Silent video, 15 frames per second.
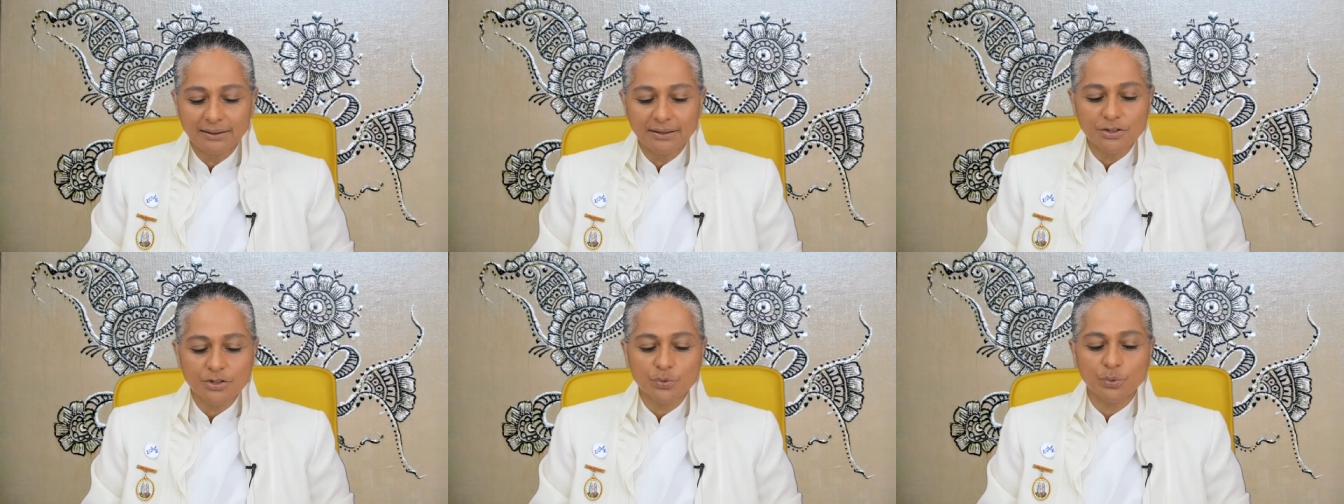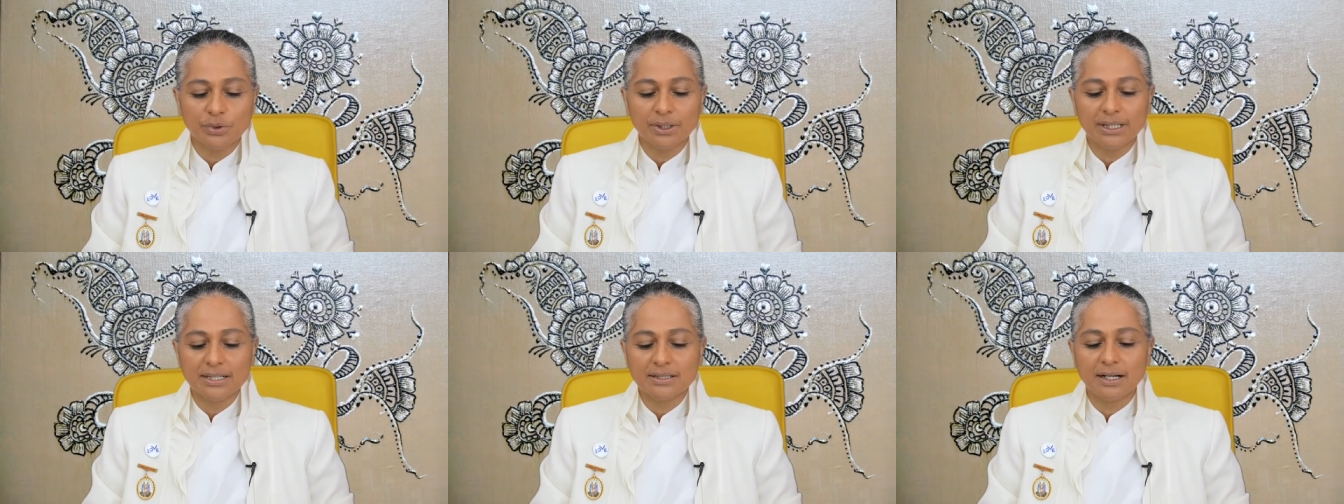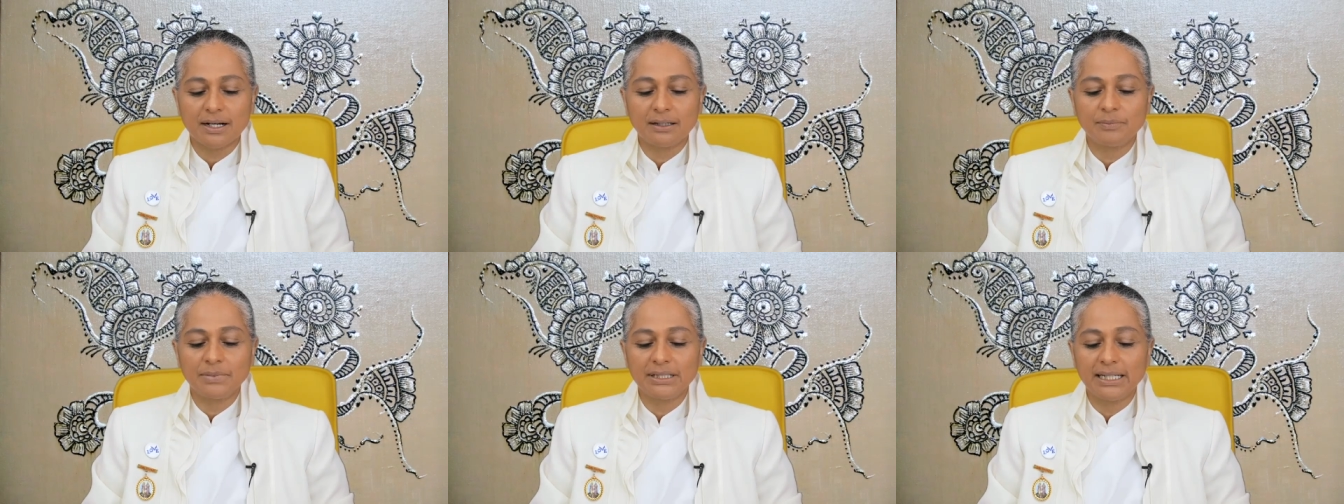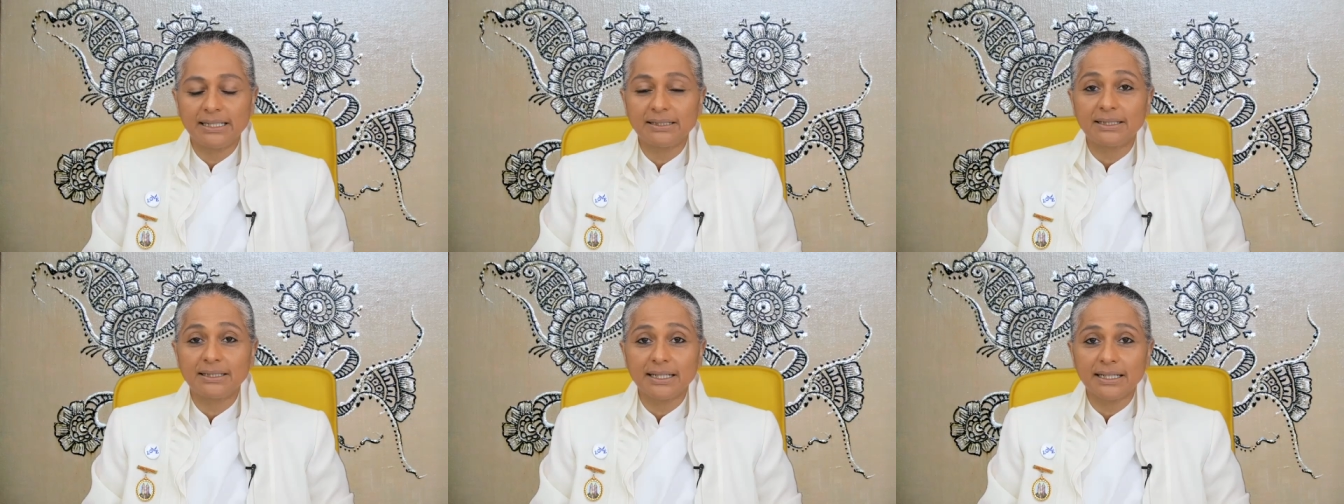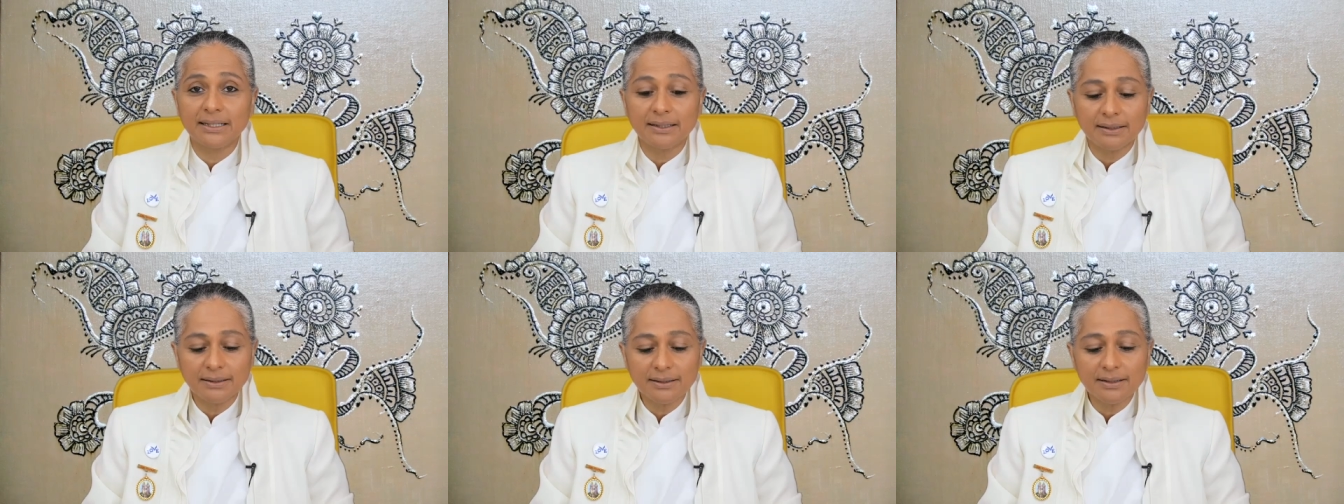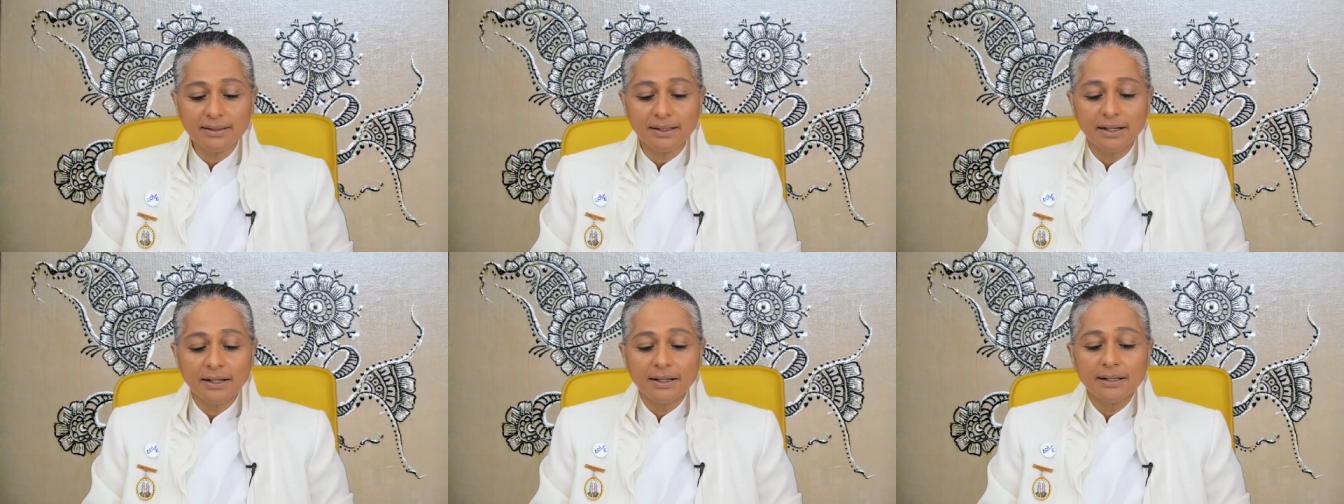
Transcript: This work has culminated in